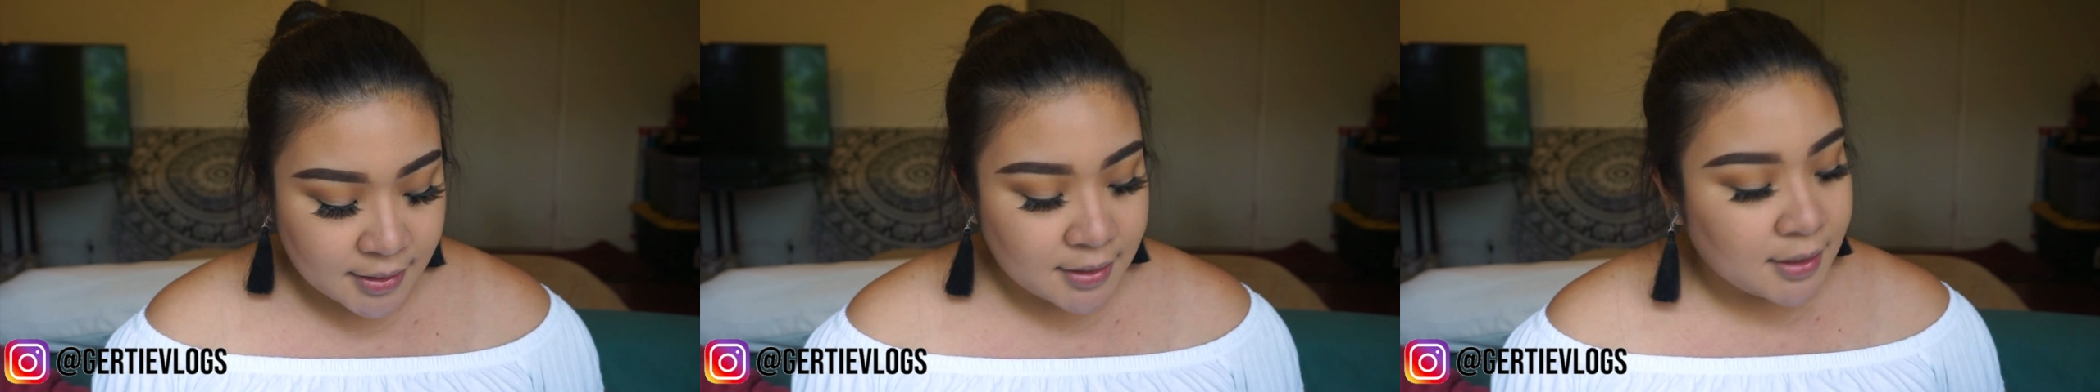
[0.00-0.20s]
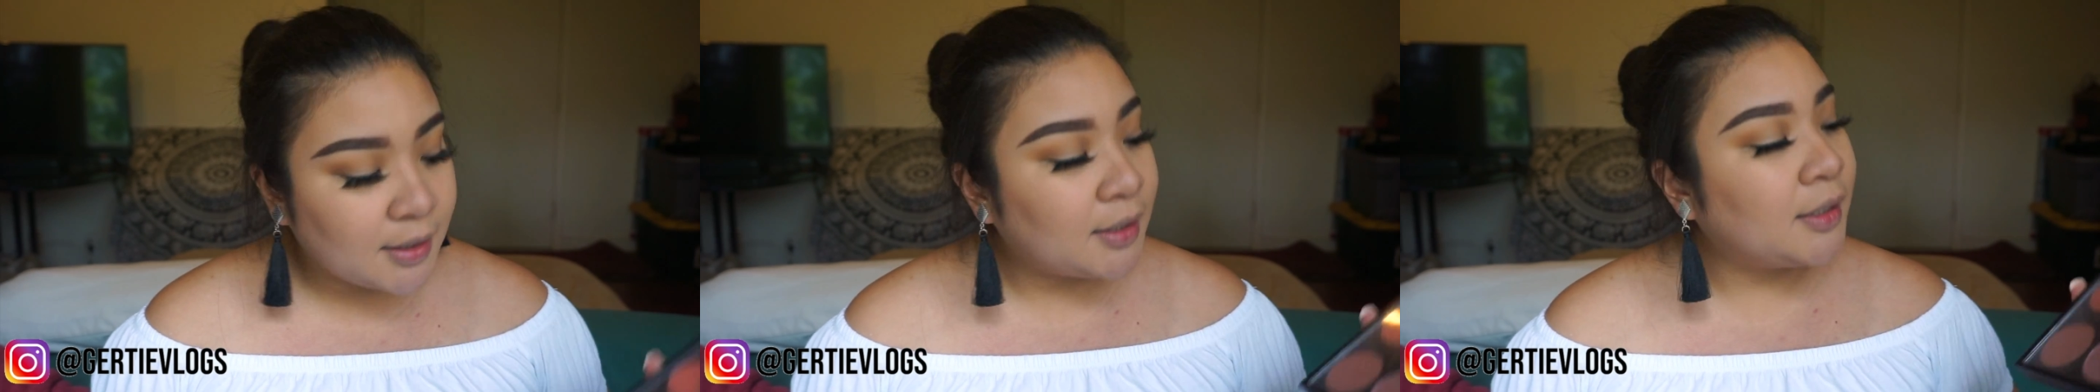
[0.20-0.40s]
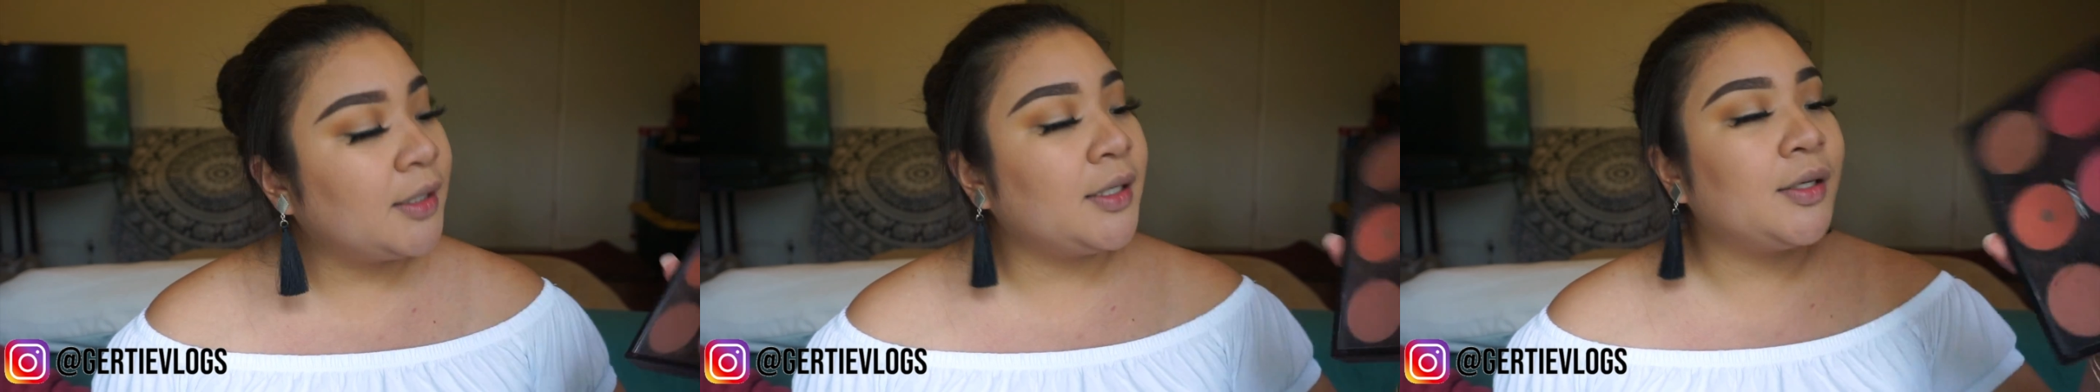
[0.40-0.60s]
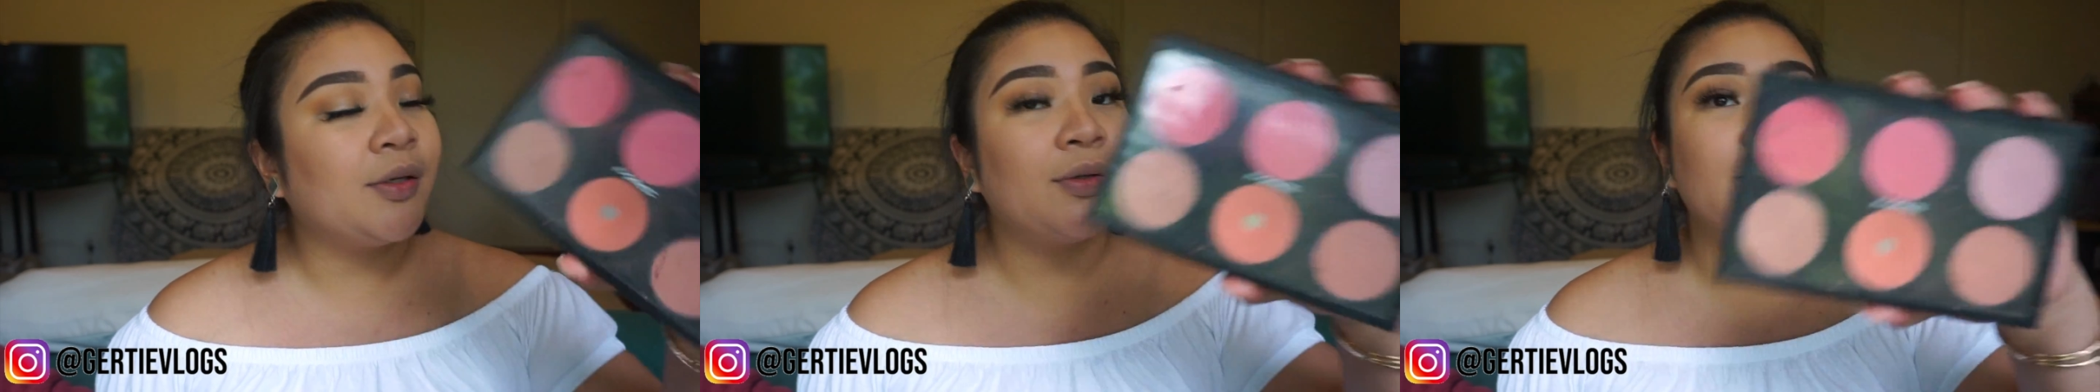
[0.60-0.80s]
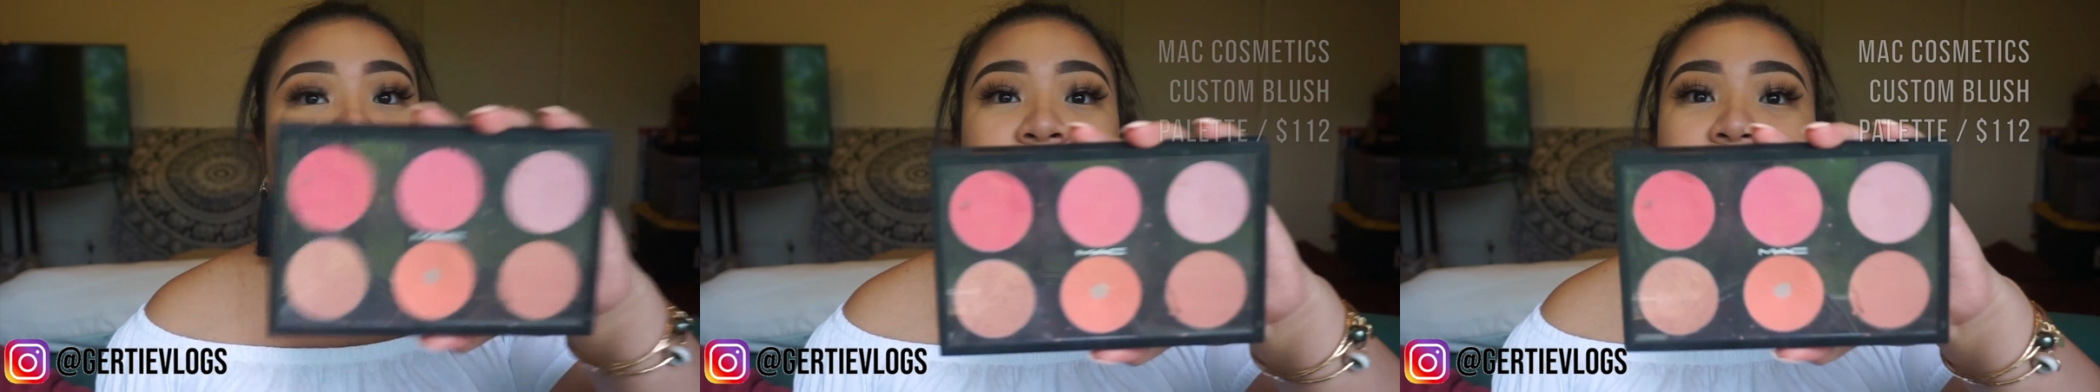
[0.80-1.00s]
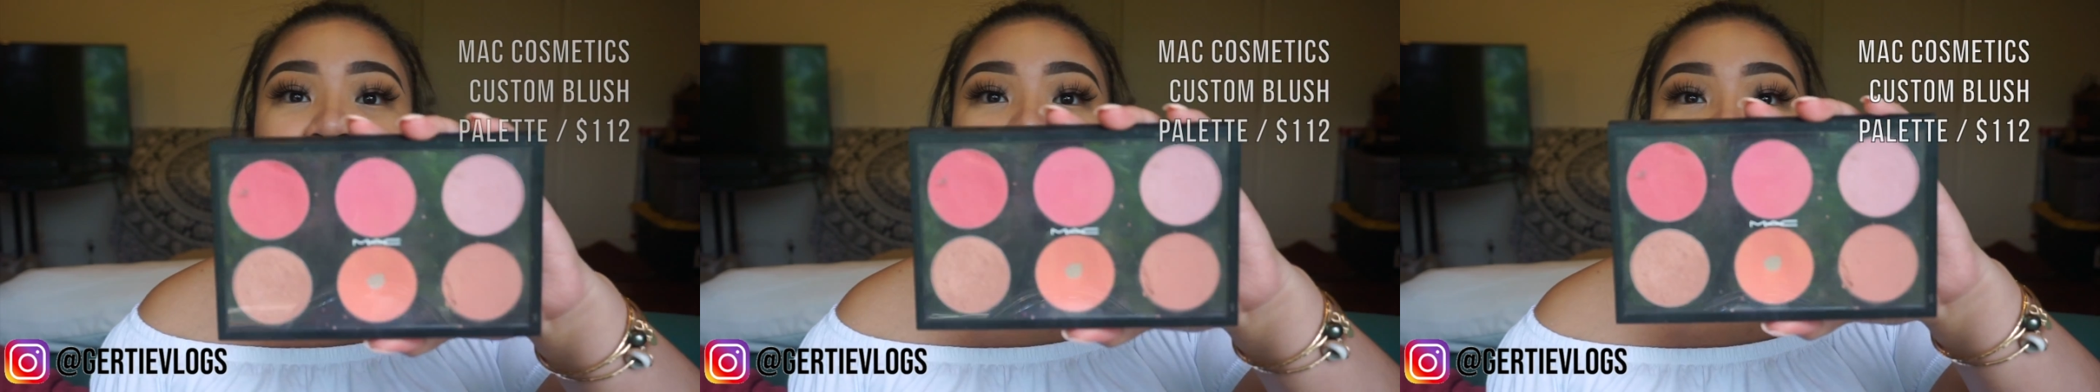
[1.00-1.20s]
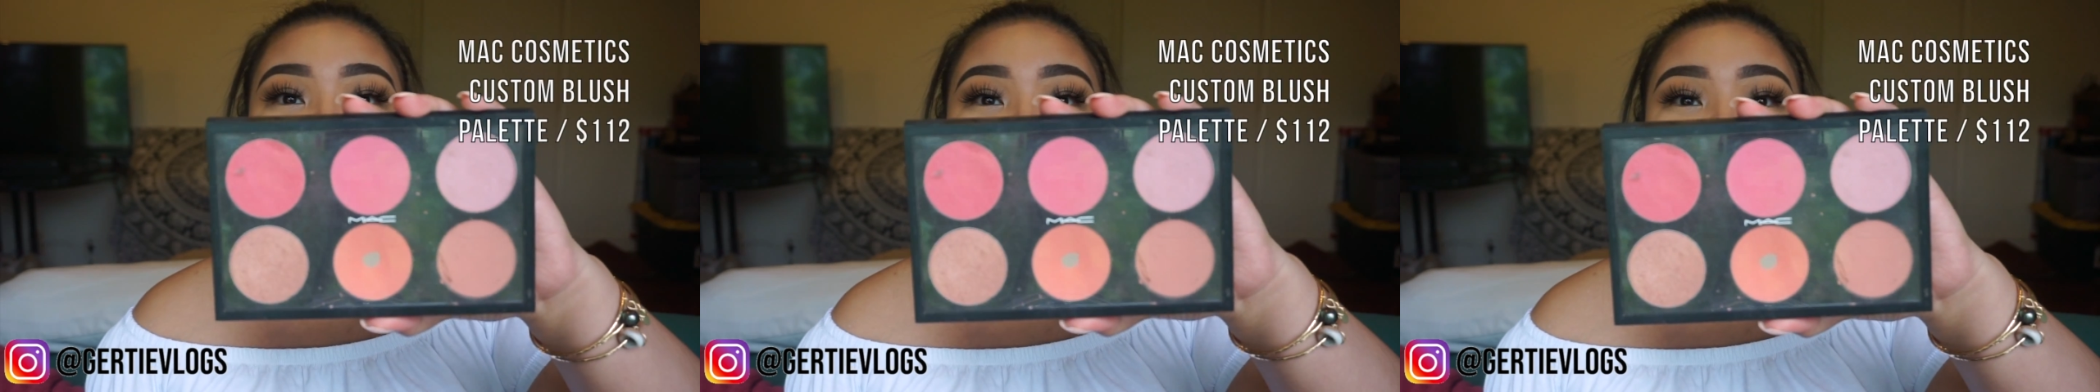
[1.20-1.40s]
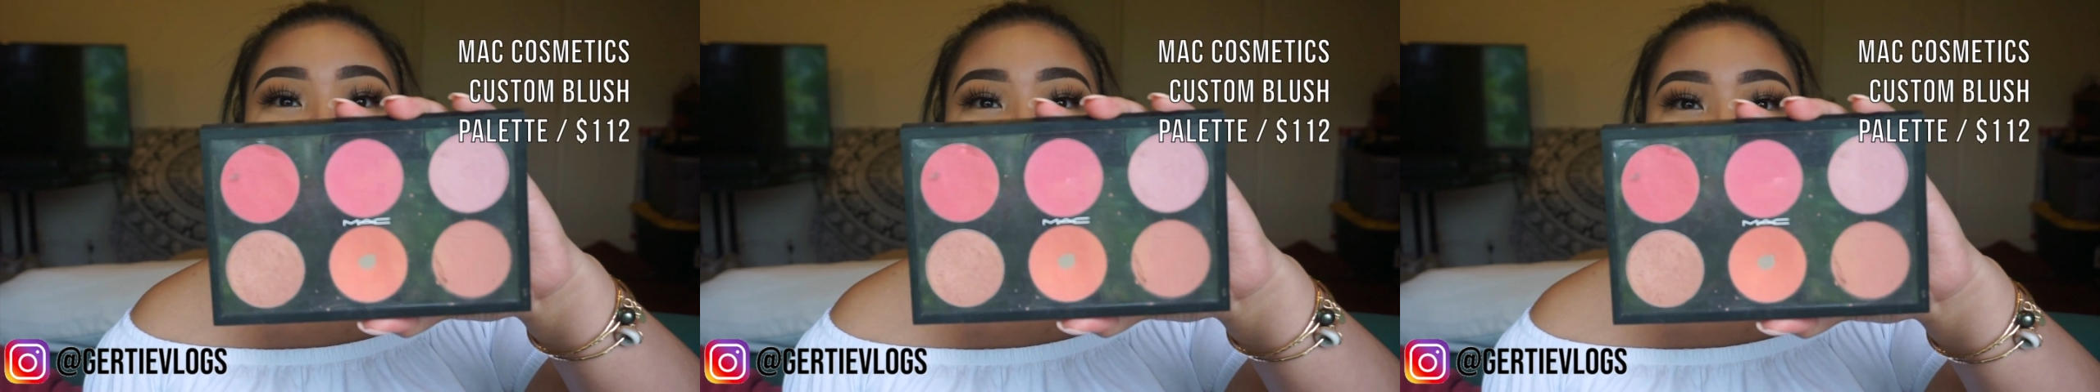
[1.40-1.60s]
still use
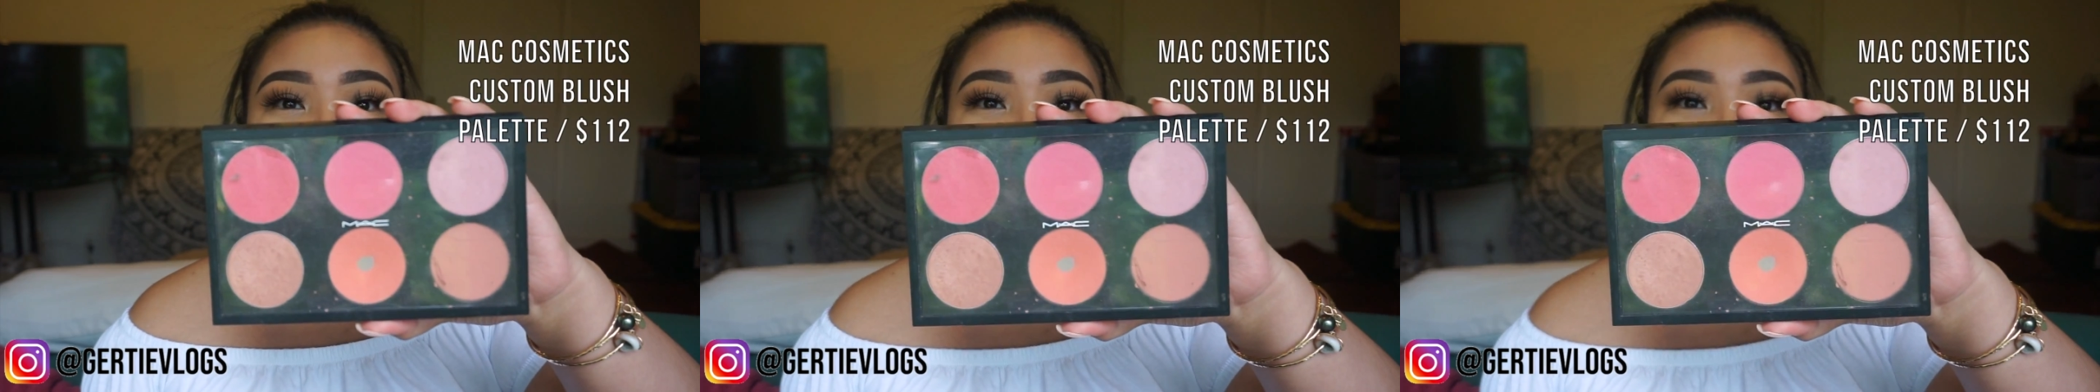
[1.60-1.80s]
my MAC